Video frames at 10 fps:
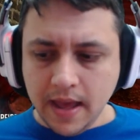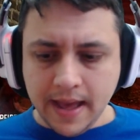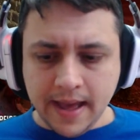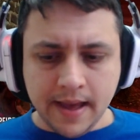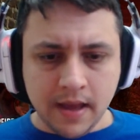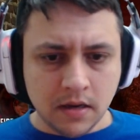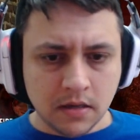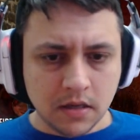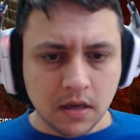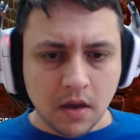
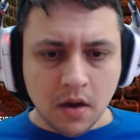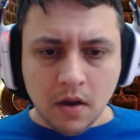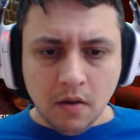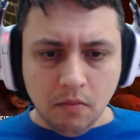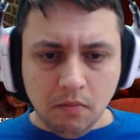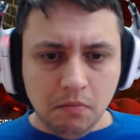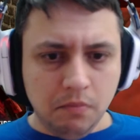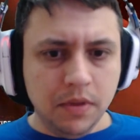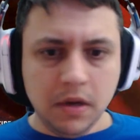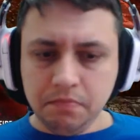And
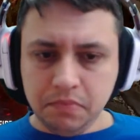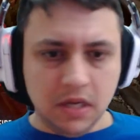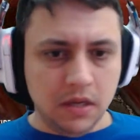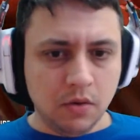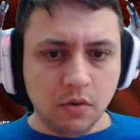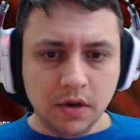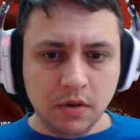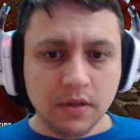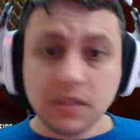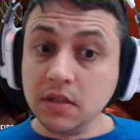the killing
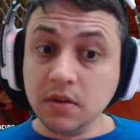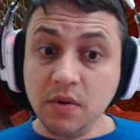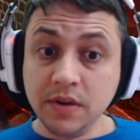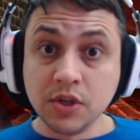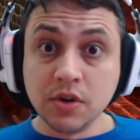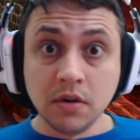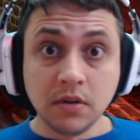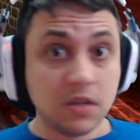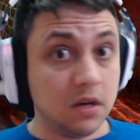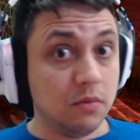corridor is still going strong,
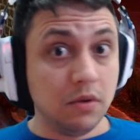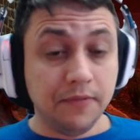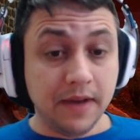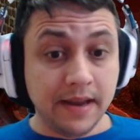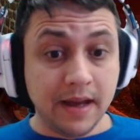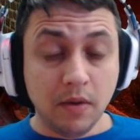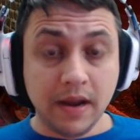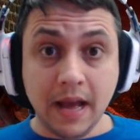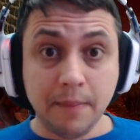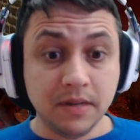so we'll find out what
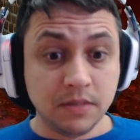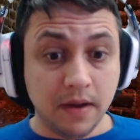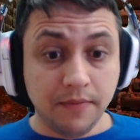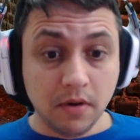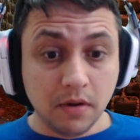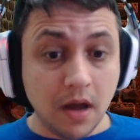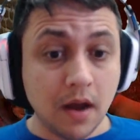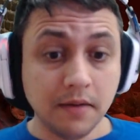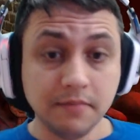happens by 4 o'clock.